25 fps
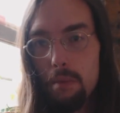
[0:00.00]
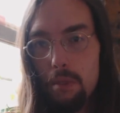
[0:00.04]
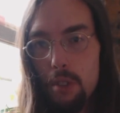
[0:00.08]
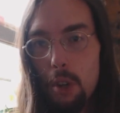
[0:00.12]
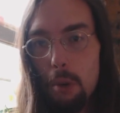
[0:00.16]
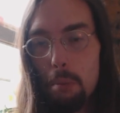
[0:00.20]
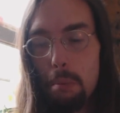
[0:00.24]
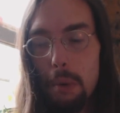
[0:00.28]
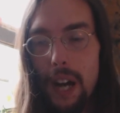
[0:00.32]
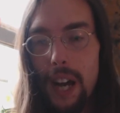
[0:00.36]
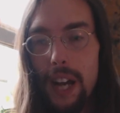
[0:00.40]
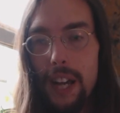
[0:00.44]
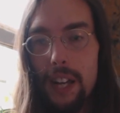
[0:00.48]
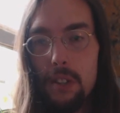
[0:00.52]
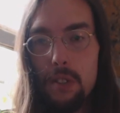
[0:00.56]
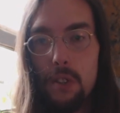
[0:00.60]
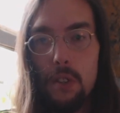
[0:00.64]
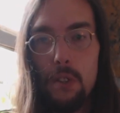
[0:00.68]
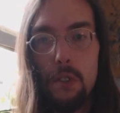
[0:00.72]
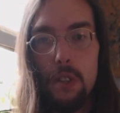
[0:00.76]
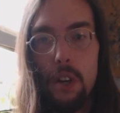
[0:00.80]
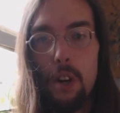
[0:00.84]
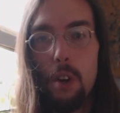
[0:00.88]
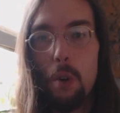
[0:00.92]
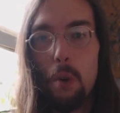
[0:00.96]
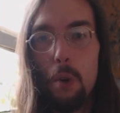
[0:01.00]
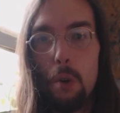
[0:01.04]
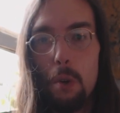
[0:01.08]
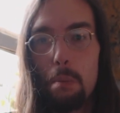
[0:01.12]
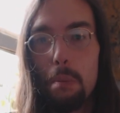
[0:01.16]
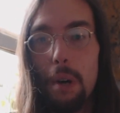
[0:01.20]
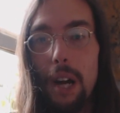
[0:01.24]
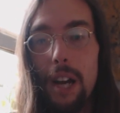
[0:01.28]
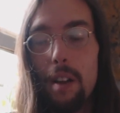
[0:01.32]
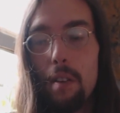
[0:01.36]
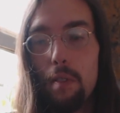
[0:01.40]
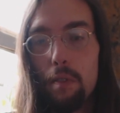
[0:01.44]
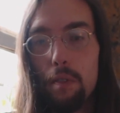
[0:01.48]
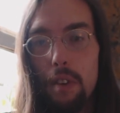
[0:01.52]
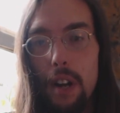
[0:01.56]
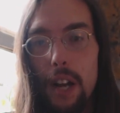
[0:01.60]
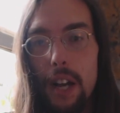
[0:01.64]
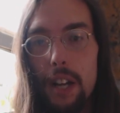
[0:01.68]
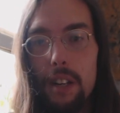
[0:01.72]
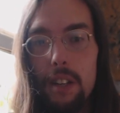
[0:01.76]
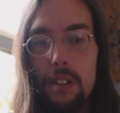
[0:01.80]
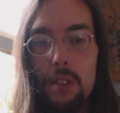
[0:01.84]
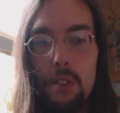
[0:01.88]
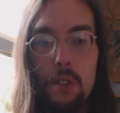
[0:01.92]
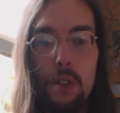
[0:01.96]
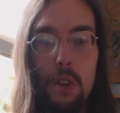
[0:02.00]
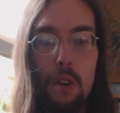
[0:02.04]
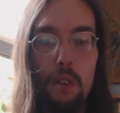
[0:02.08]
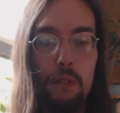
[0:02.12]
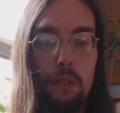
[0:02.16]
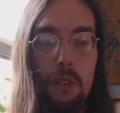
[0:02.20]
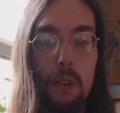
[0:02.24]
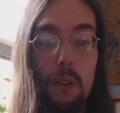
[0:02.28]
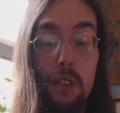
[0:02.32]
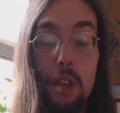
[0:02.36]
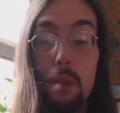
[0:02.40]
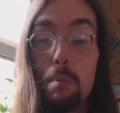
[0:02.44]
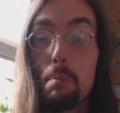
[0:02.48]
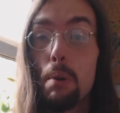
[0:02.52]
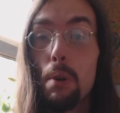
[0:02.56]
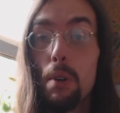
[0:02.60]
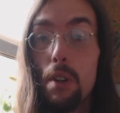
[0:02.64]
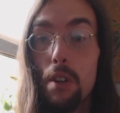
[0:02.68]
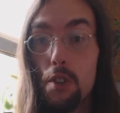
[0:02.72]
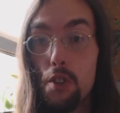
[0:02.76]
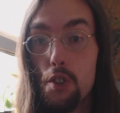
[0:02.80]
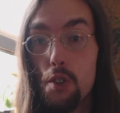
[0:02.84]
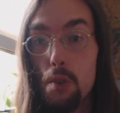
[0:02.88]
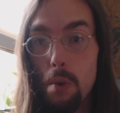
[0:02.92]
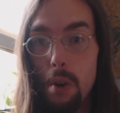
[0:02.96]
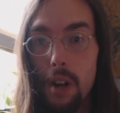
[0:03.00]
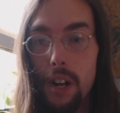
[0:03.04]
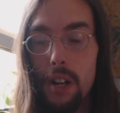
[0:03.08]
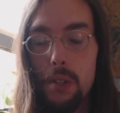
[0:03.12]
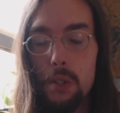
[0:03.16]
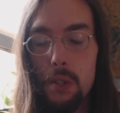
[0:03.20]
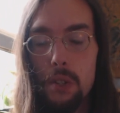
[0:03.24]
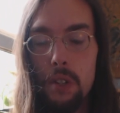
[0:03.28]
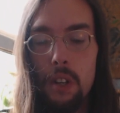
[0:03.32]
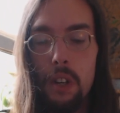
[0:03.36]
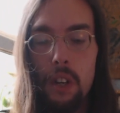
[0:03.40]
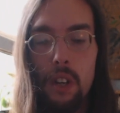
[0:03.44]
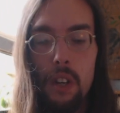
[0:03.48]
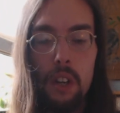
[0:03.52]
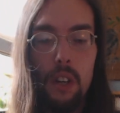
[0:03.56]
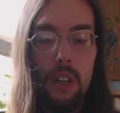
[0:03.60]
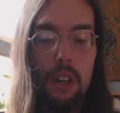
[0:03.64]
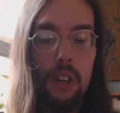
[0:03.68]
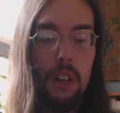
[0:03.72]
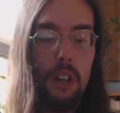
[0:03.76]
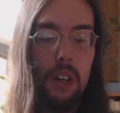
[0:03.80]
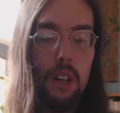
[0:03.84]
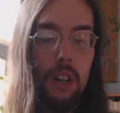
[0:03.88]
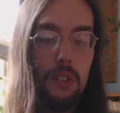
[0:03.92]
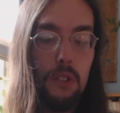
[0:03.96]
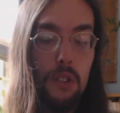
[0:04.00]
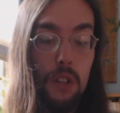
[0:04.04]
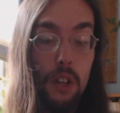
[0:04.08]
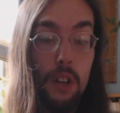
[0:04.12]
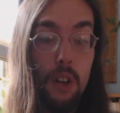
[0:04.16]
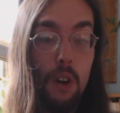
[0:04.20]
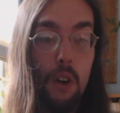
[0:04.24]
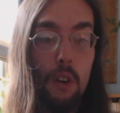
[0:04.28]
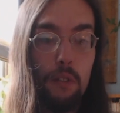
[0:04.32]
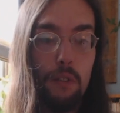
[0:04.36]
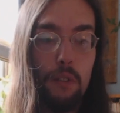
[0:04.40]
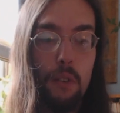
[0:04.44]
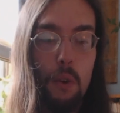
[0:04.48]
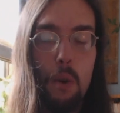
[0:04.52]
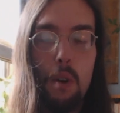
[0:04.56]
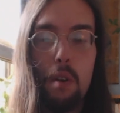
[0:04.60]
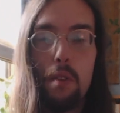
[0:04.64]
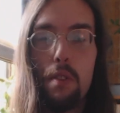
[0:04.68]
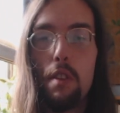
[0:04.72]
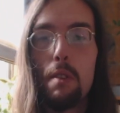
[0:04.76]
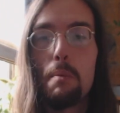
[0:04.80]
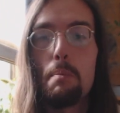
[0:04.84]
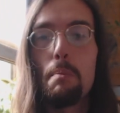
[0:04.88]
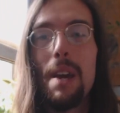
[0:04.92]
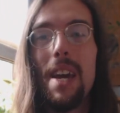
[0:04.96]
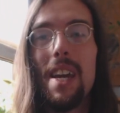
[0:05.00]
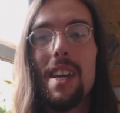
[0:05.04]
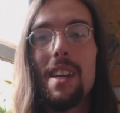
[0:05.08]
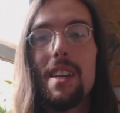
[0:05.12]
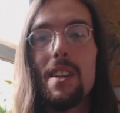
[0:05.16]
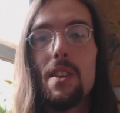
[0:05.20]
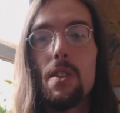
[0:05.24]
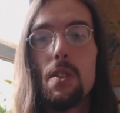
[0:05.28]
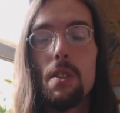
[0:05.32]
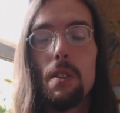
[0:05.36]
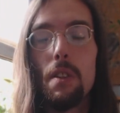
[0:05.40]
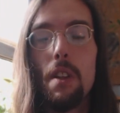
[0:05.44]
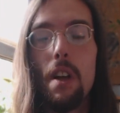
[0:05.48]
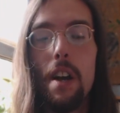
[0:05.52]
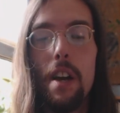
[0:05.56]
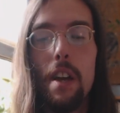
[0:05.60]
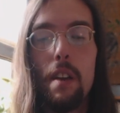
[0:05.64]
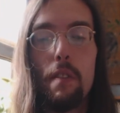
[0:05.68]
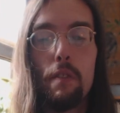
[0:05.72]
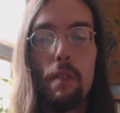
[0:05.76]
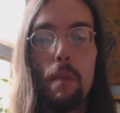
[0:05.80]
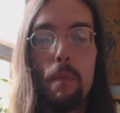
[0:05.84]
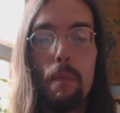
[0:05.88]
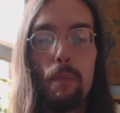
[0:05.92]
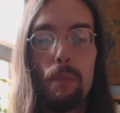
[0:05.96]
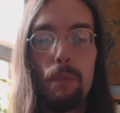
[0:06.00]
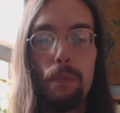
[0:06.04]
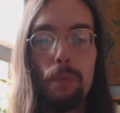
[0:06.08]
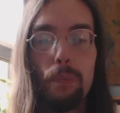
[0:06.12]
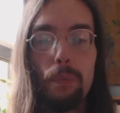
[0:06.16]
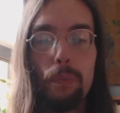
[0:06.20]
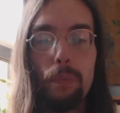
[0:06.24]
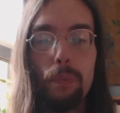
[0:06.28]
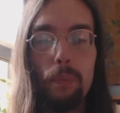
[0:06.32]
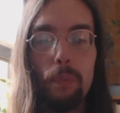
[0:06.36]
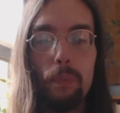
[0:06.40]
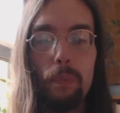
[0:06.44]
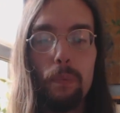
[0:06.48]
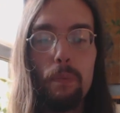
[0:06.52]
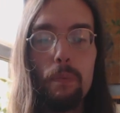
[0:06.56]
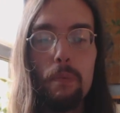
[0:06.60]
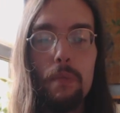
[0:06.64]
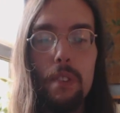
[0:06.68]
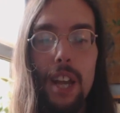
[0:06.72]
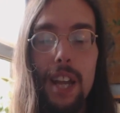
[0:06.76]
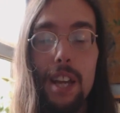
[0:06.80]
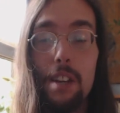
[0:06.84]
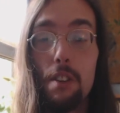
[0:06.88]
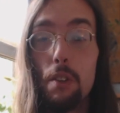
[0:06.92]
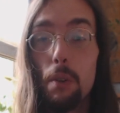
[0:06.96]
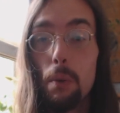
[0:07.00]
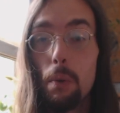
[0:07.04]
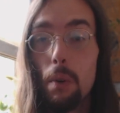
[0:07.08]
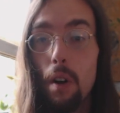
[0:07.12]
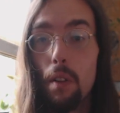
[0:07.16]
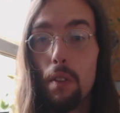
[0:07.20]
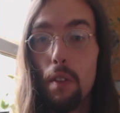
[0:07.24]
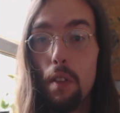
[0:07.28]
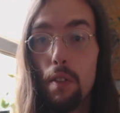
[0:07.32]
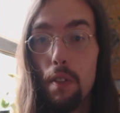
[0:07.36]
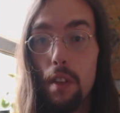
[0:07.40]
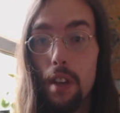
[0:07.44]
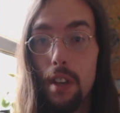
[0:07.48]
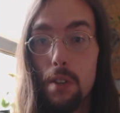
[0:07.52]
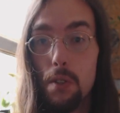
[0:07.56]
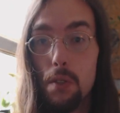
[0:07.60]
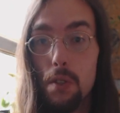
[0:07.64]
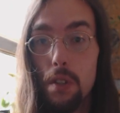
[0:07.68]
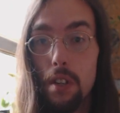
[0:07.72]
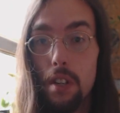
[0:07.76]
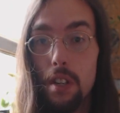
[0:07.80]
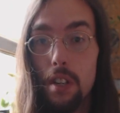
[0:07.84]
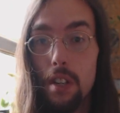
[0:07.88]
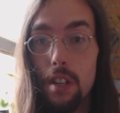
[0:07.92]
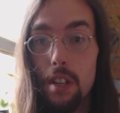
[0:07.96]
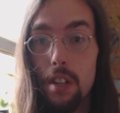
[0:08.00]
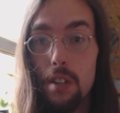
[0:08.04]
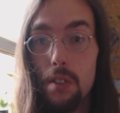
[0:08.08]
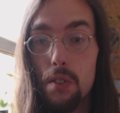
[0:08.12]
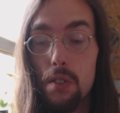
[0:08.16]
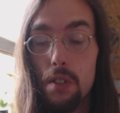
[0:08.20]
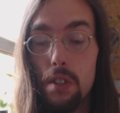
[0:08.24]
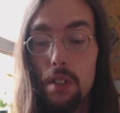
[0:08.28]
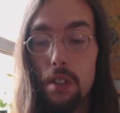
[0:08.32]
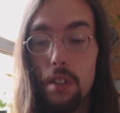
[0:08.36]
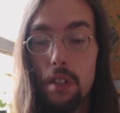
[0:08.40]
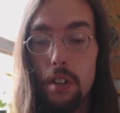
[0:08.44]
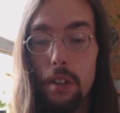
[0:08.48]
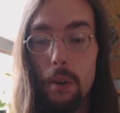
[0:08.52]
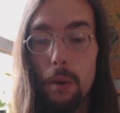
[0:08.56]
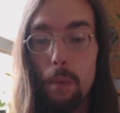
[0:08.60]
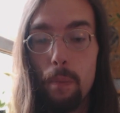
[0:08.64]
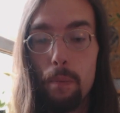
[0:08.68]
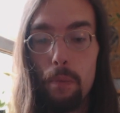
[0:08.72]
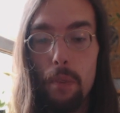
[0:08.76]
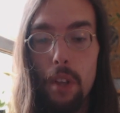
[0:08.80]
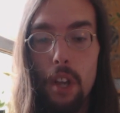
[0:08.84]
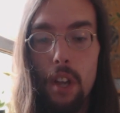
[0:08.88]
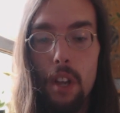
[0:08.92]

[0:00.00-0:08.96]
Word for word: Tobias is owed by a friend and so forth, they put in trust uh, to go forth and make his life and do all the things that he needs to do.